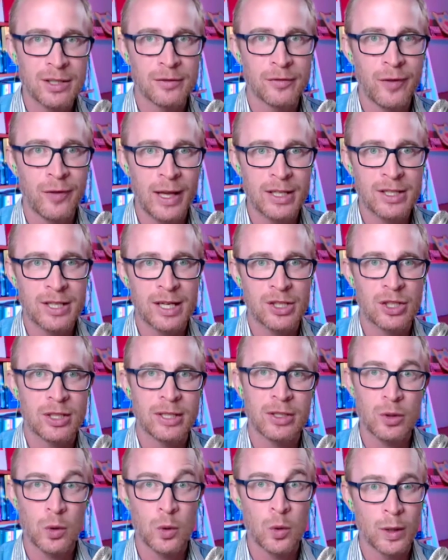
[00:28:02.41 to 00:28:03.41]
of vets actually
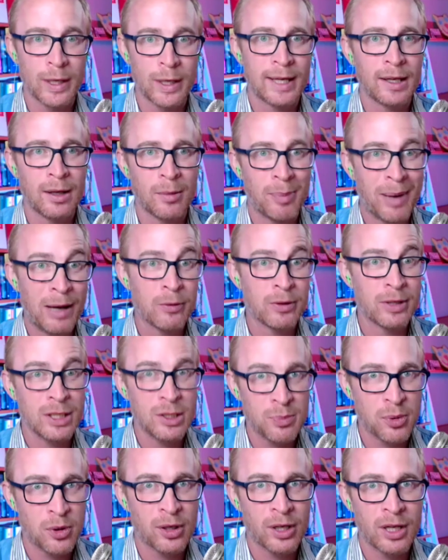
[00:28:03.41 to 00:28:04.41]
talking about these
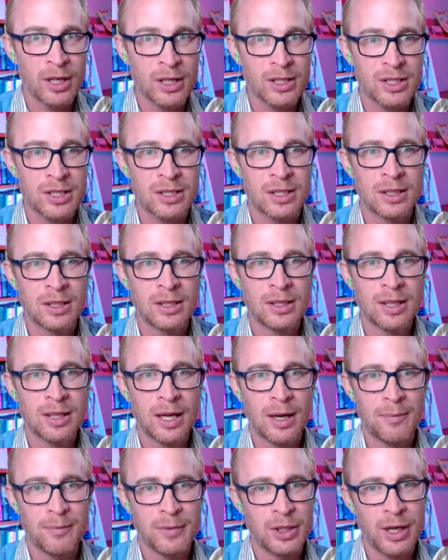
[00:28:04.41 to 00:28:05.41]
products?
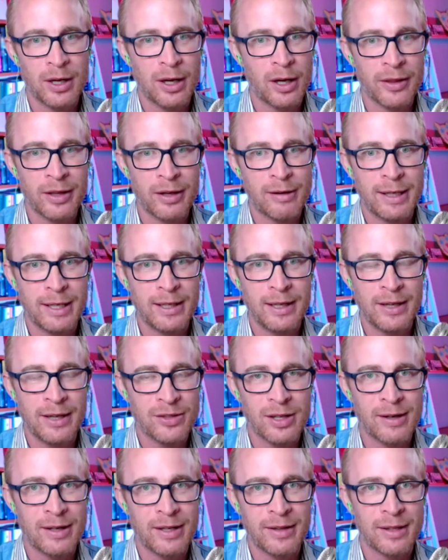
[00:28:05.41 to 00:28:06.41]
Is
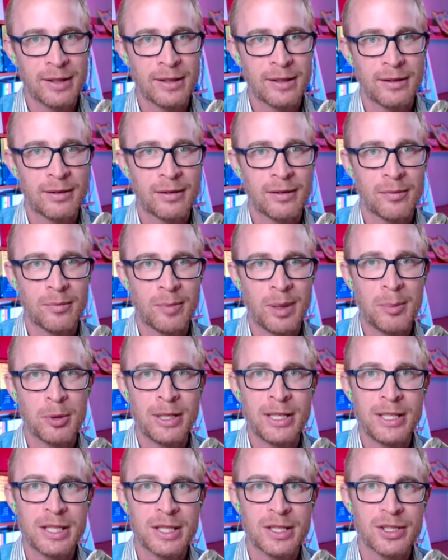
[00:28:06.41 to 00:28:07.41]
there anything people
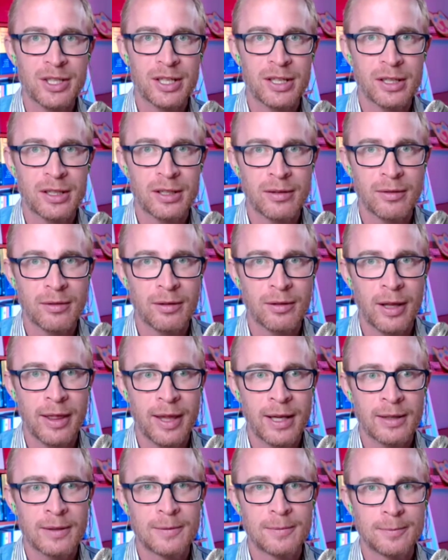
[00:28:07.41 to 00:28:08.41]
need to consider like that?